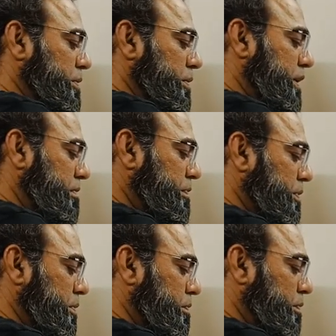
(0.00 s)
had to give
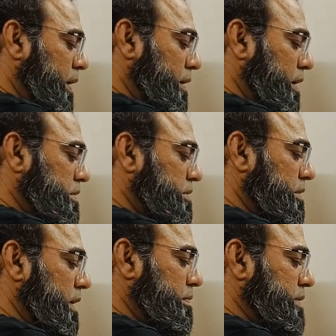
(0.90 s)
you one
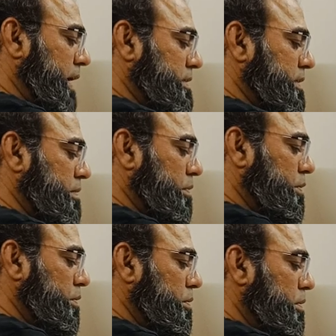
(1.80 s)
answer that was x
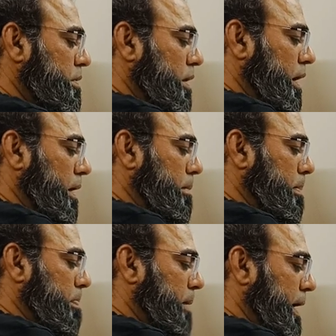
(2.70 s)
equal to
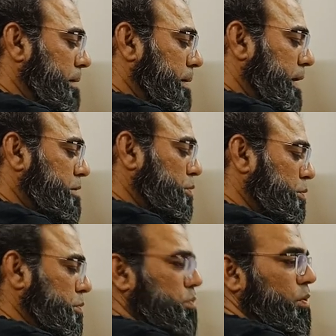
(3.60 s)
uh, pi by
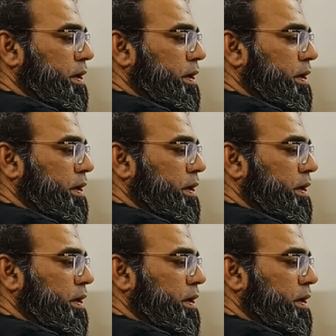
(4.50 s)
2.